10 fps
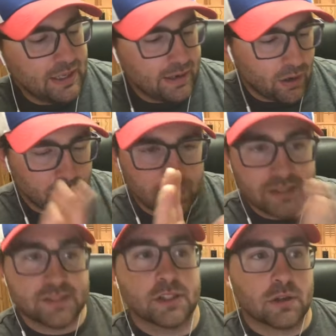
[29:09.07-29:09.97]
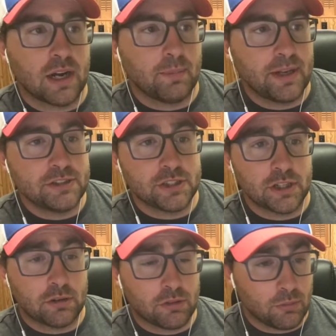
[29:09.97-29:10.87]
and all the rest of the crankbaits you
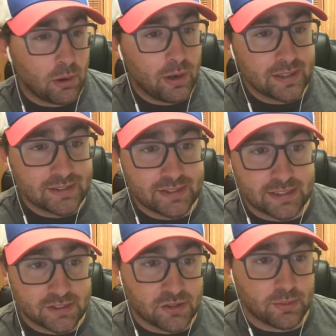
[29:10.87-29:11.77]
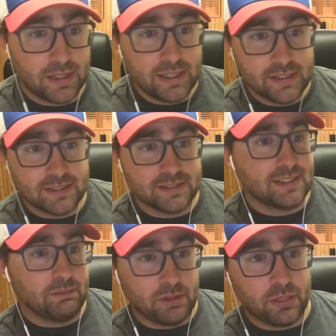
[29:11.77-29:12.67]
can throw on a six three to
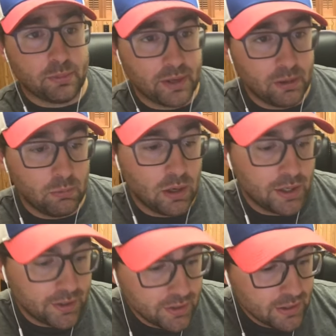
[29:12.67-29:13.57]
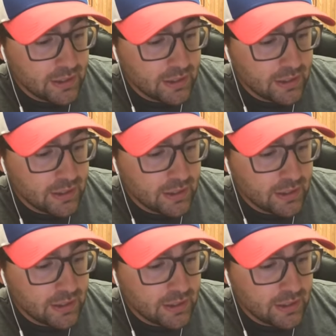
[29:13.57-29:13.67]
seven three to one.